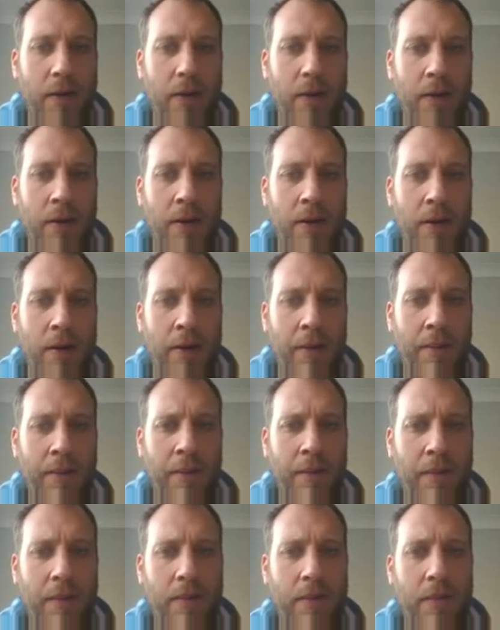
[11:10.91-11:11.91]

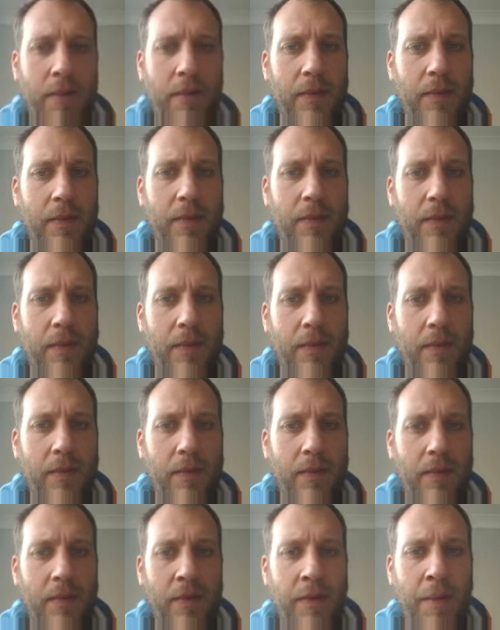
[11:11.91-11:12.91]

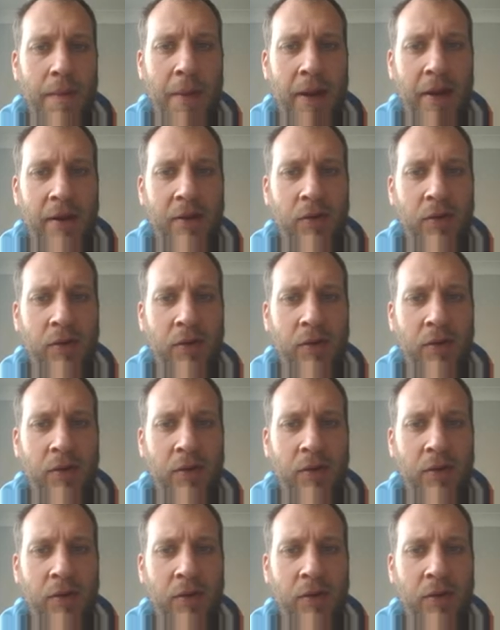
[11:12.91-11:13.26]
to make